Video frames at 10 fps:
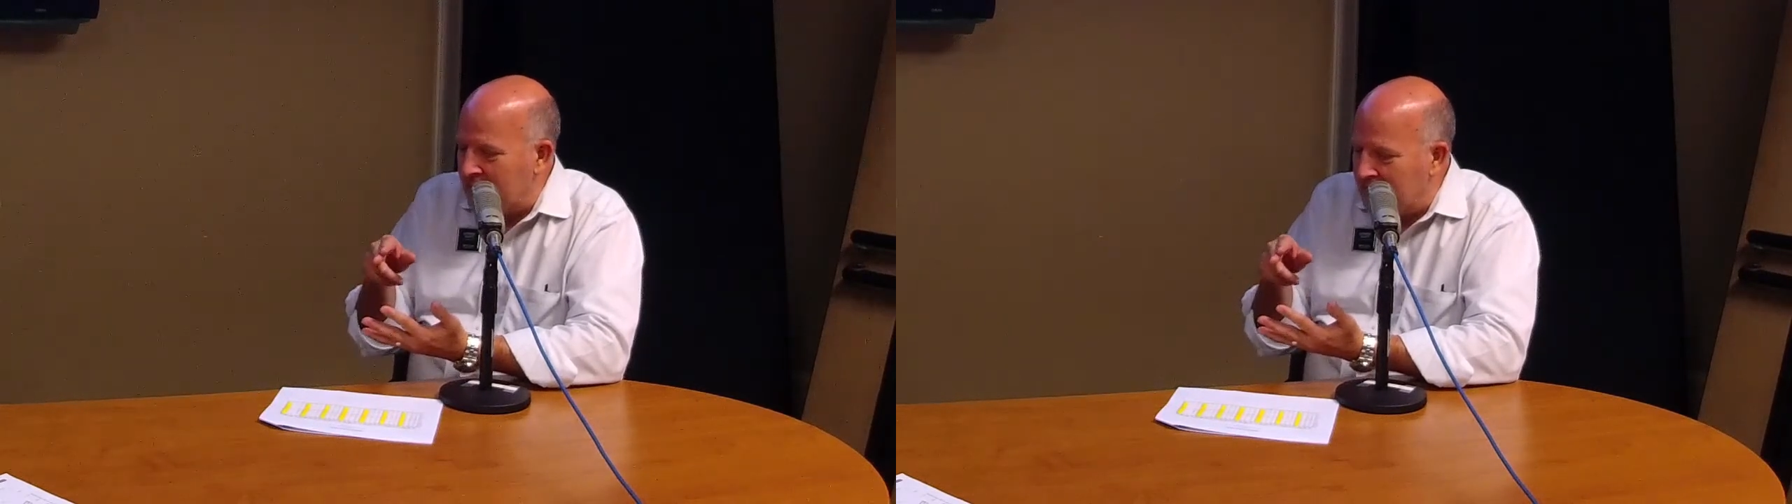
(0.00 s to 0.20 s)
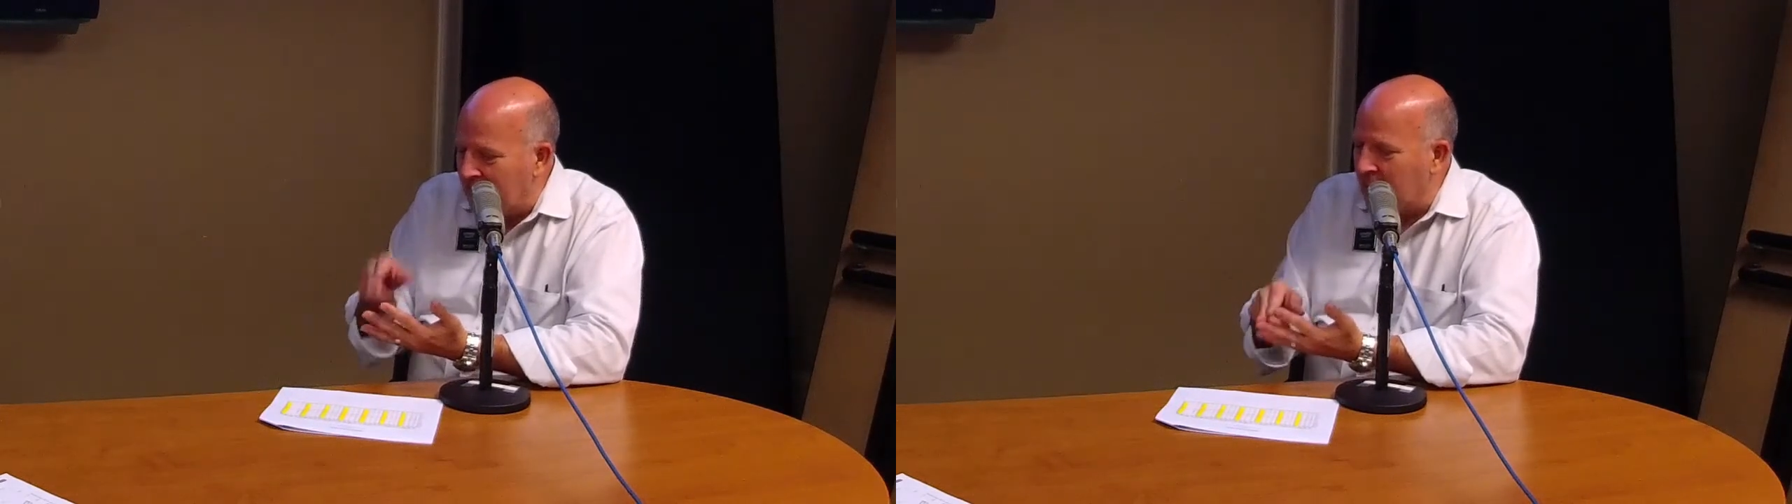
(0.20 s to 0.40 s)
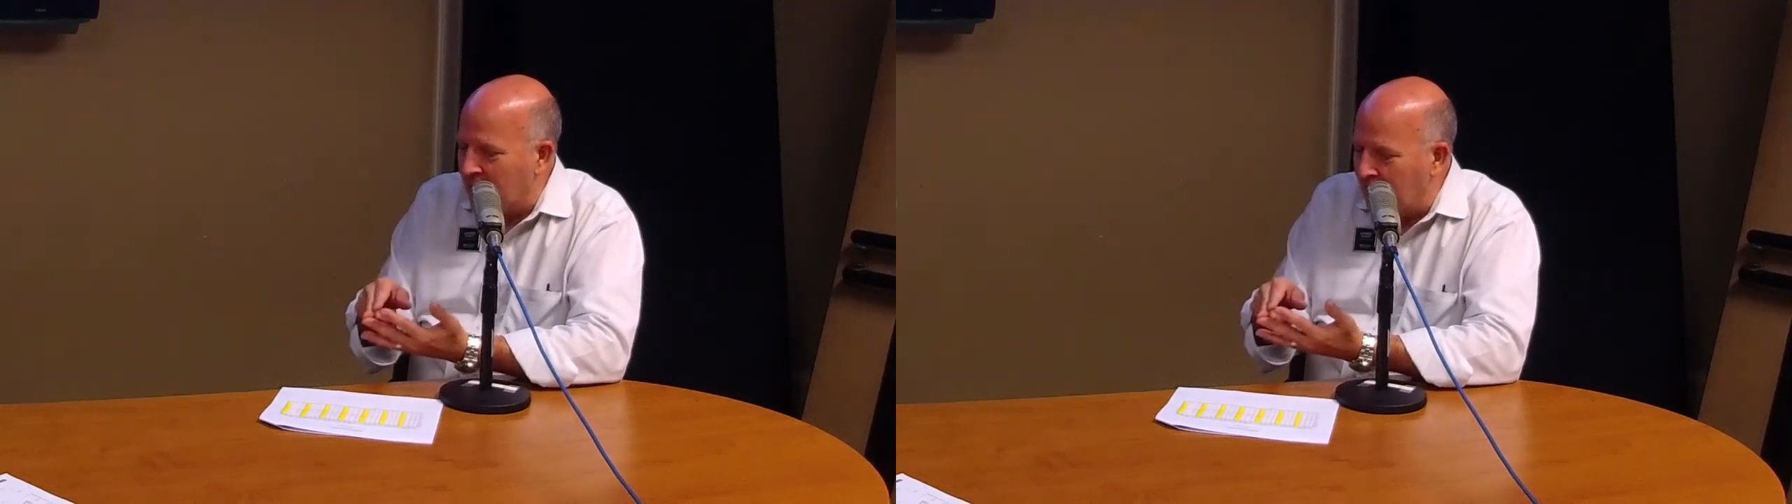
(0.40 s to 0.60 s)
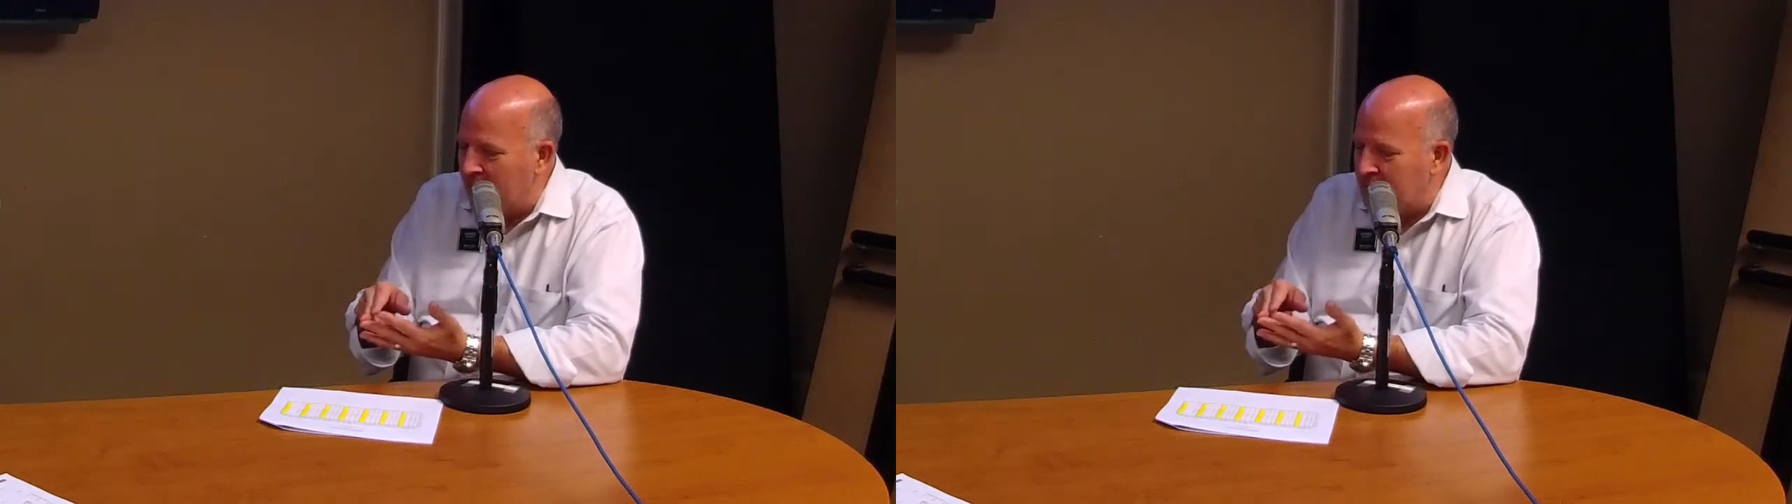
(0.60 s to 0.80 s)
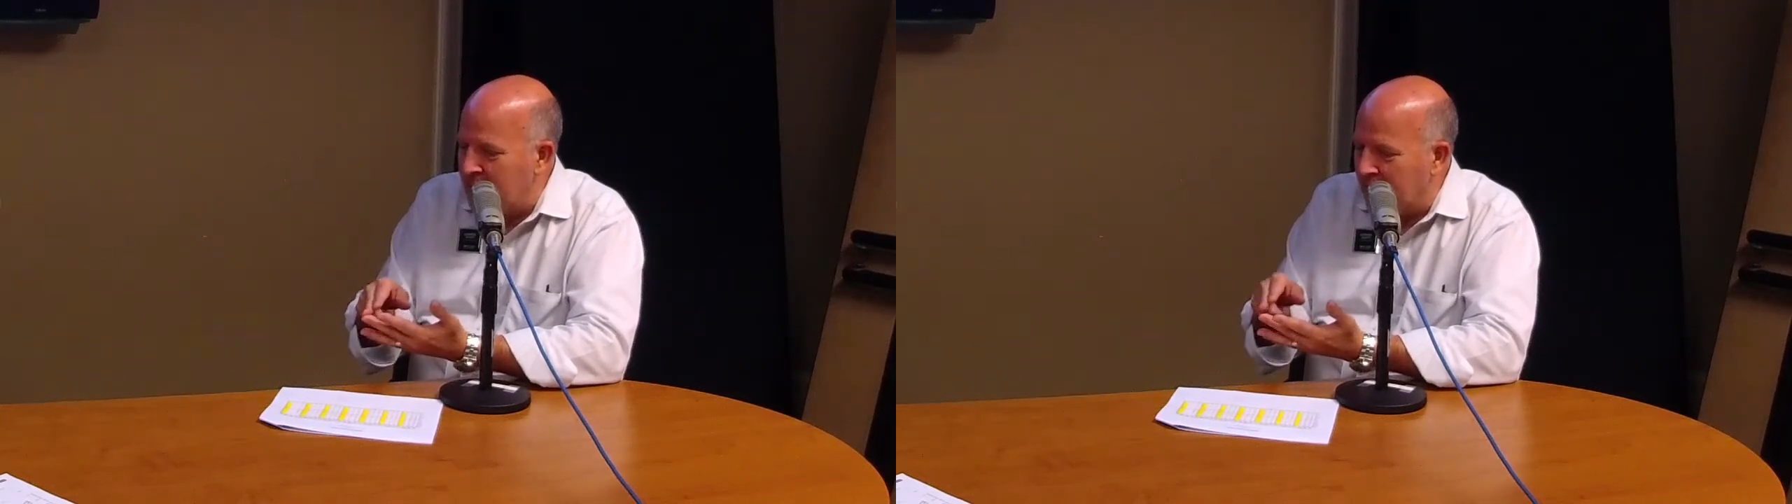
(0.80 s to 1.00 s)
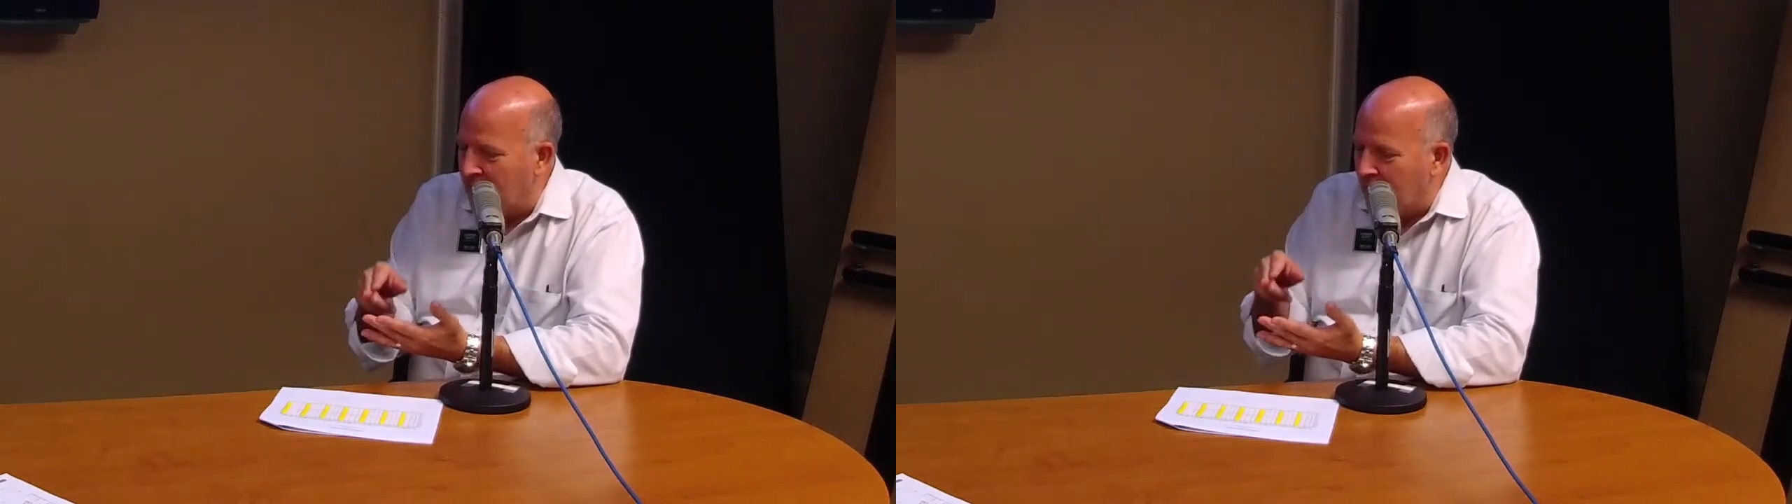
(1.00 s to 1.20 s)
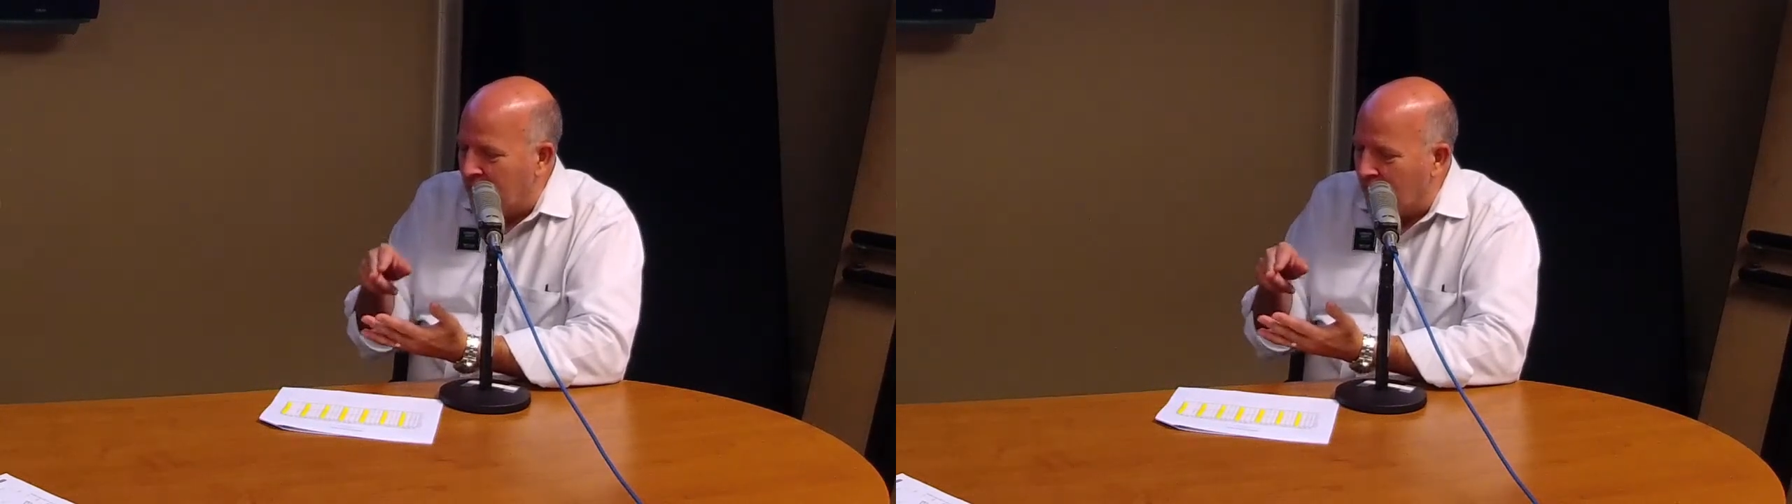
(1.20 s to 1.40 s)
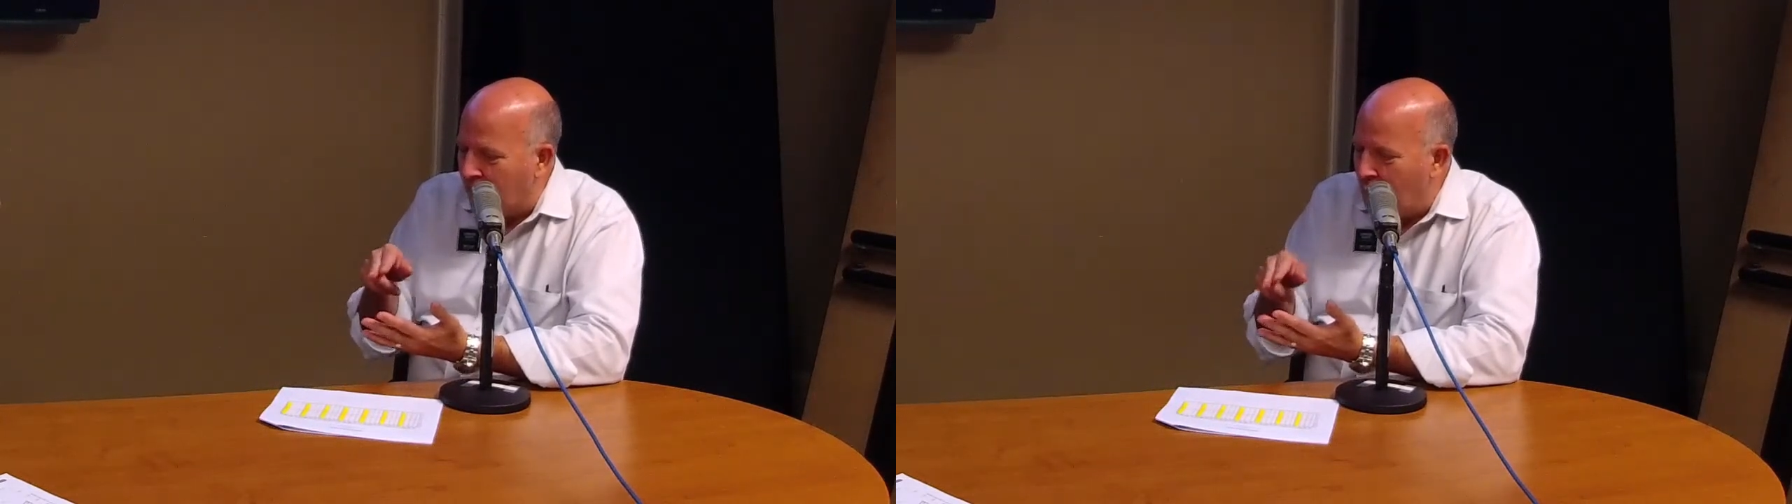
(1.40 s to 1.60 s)
declaration
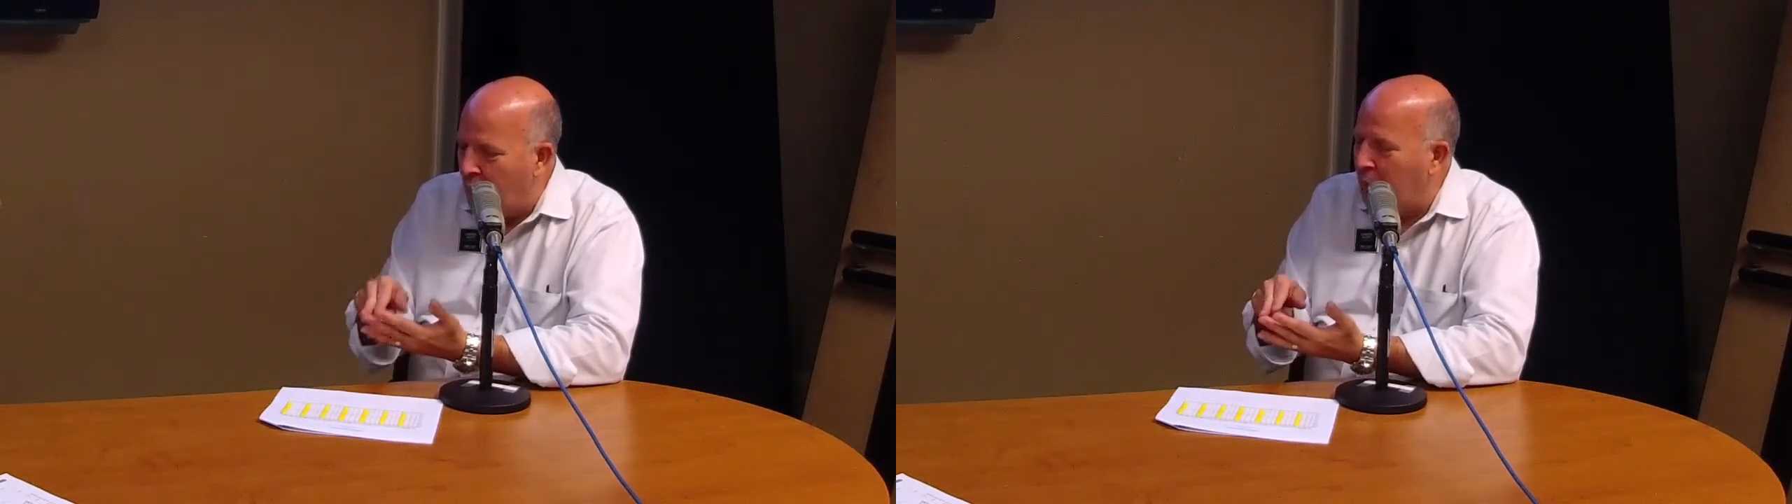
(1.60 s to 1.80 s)
of who